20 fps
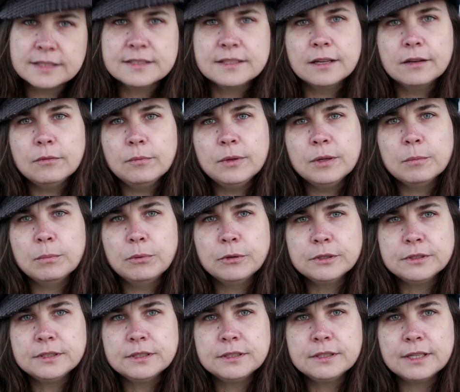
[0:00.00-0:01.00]
Instead of being
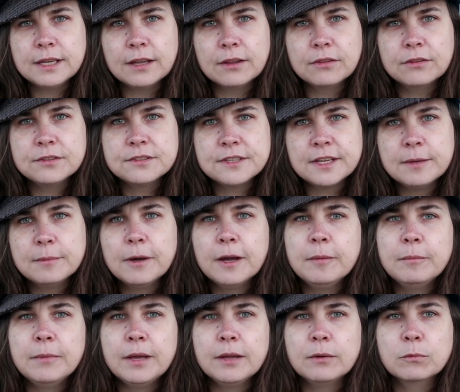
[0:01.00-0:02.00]
put to death, the
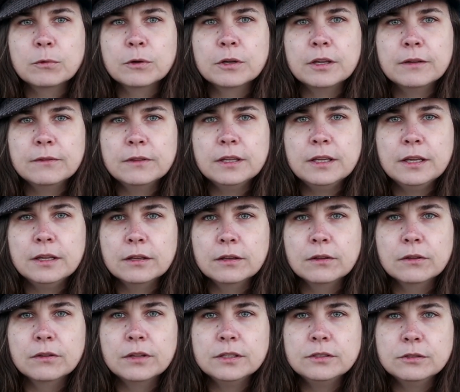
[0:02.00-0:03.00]
Sabine men were given the
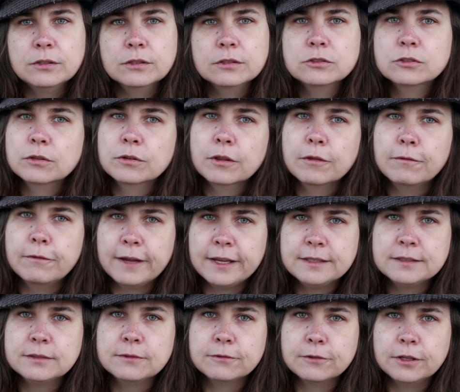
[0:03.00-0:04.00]
hill they took during the
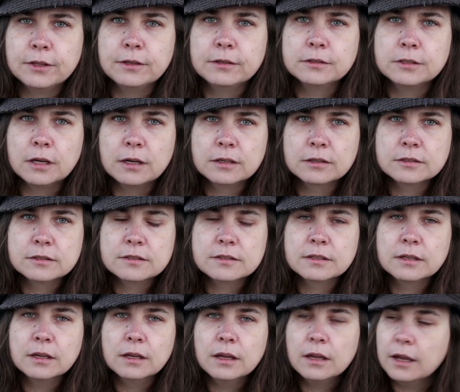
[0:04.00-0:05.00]
fight to free their
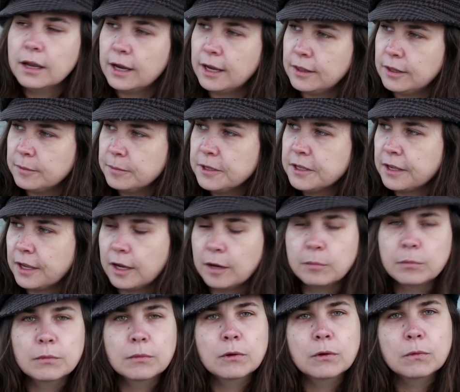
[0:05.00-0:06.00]
daughters, and they
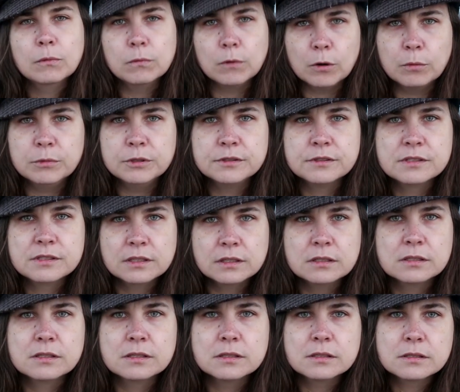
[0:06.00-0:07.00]
became Roman
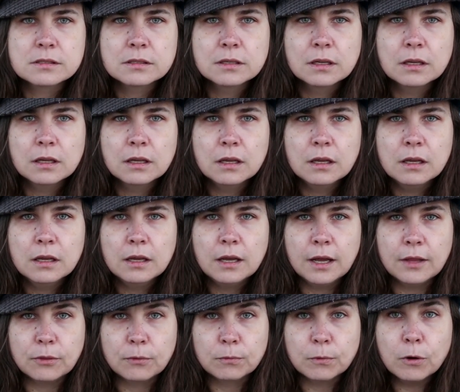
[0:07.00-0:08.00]
citizens.
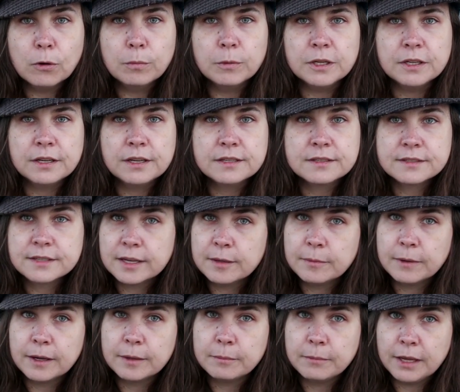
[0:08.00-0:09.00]
And the Roman and
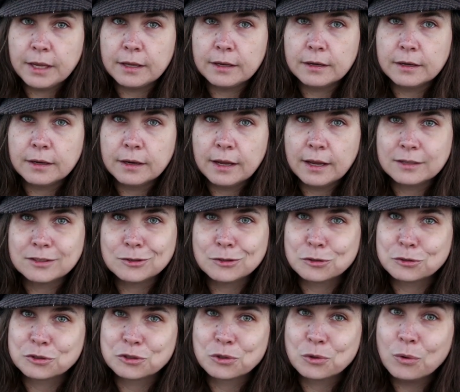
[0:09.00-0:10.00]
Sabine men had to
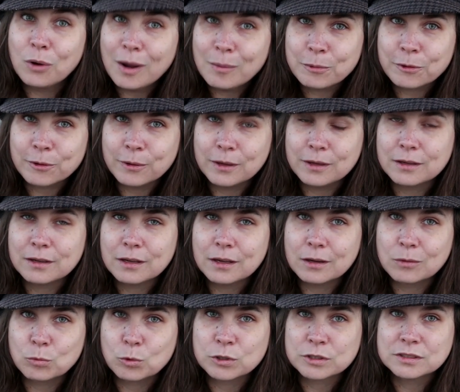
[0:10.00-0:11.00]
learn to cooperate
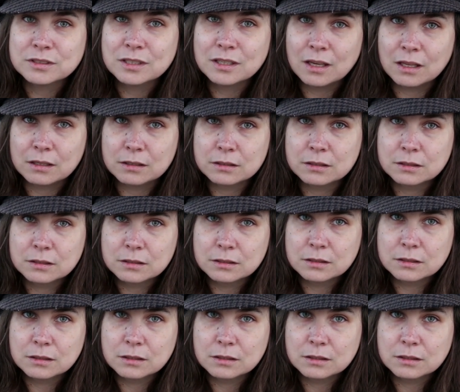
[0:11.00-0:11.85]
and work together.